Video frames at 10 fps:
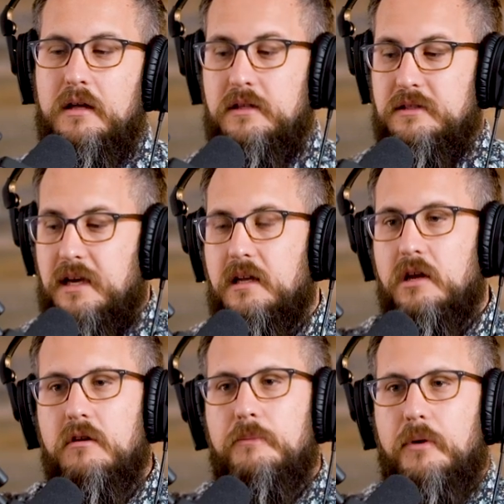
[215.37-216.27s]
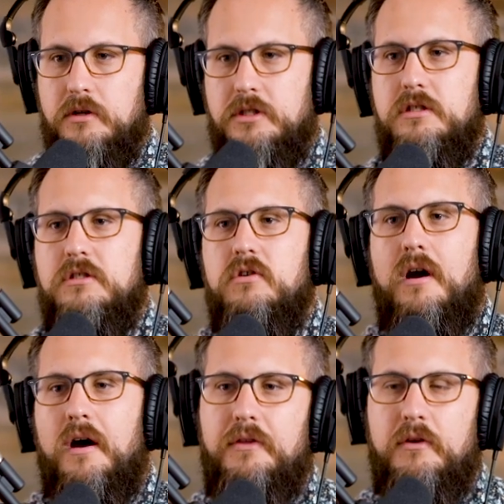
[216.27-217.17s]
the secondary purchases or
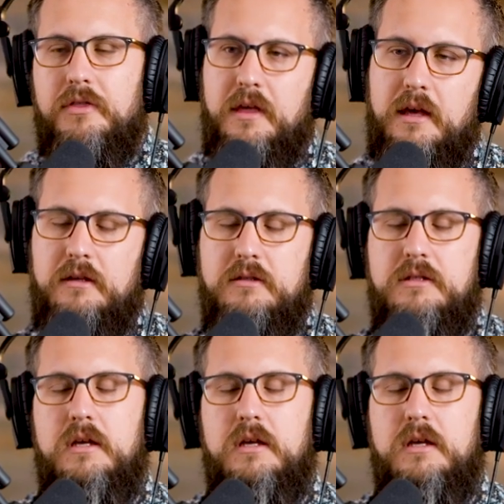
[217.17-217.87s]
other things